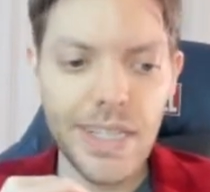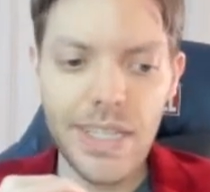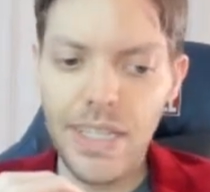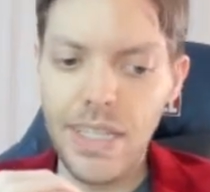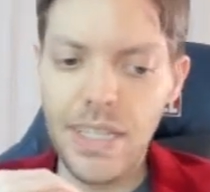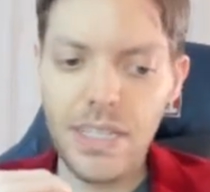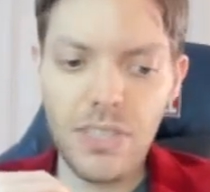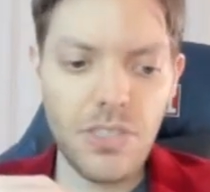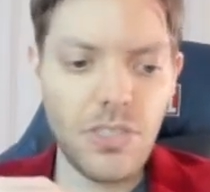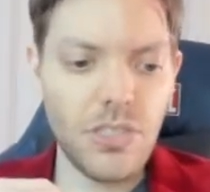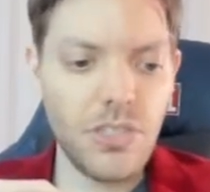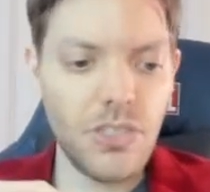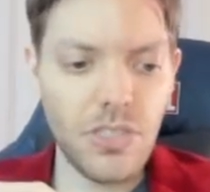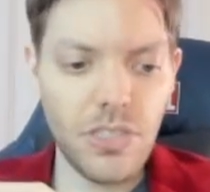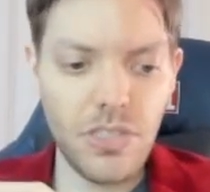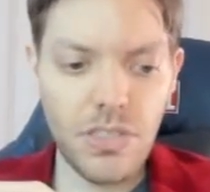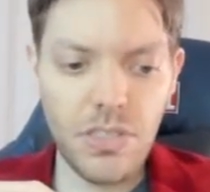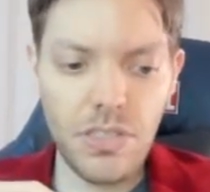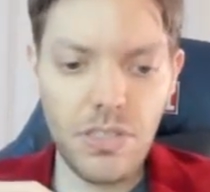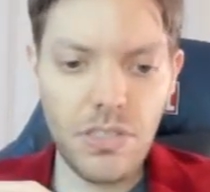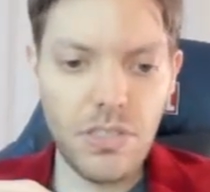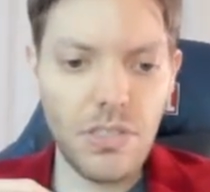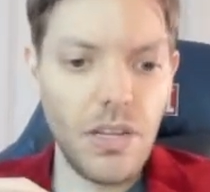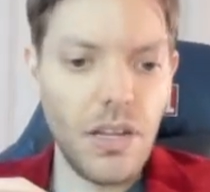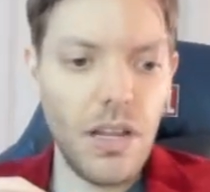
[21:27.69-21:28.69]
This
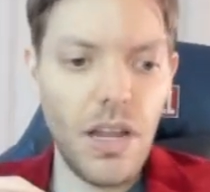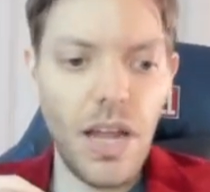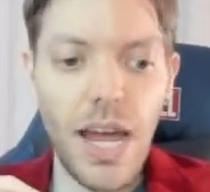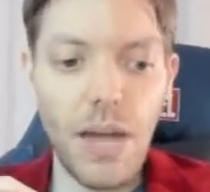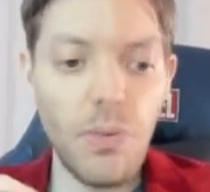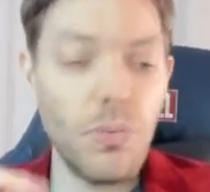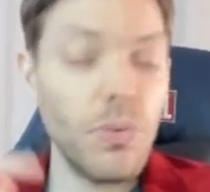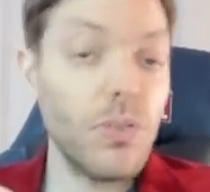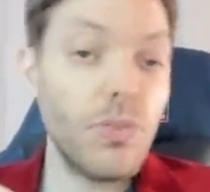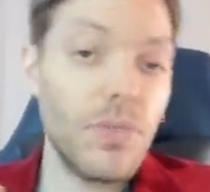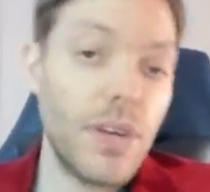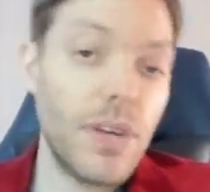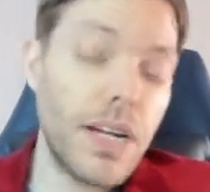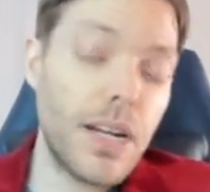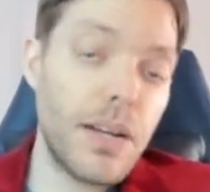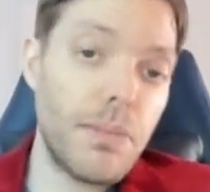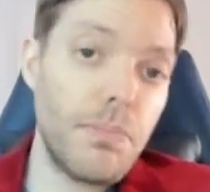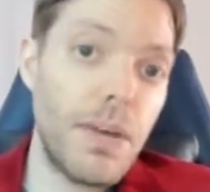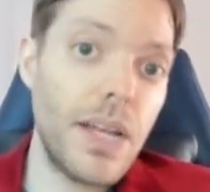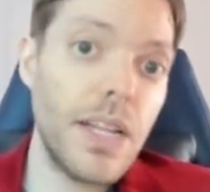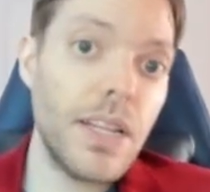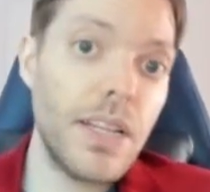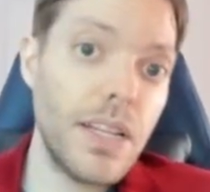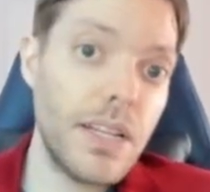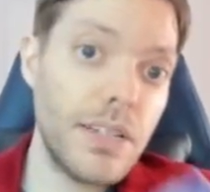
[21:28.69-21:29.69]
just, I wouldn't
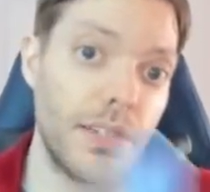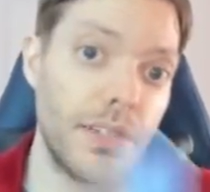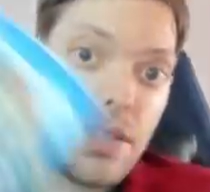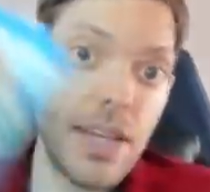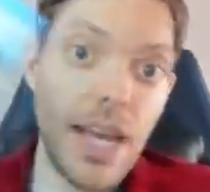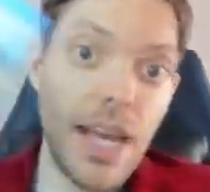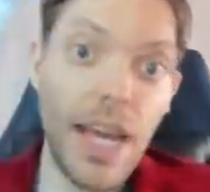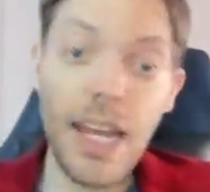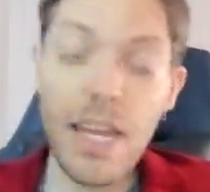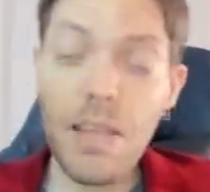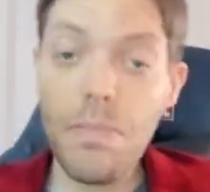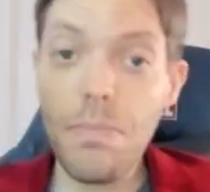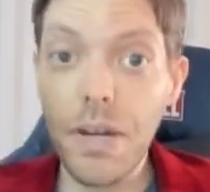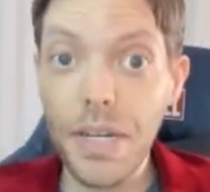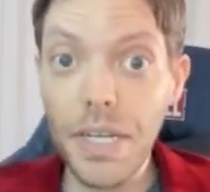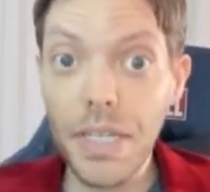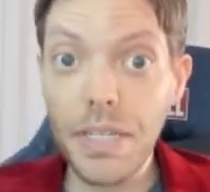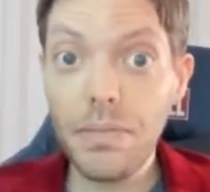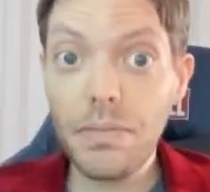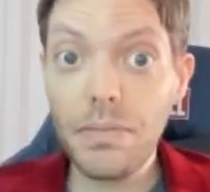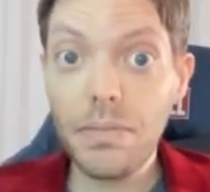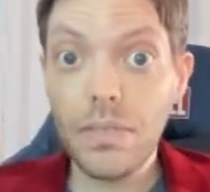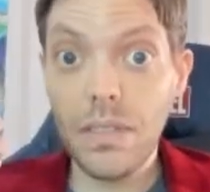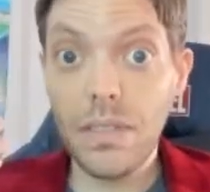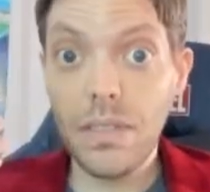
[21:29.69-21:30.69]
recommend this to
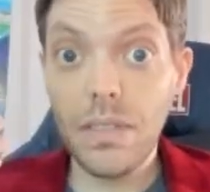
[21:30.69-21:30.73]
anybody,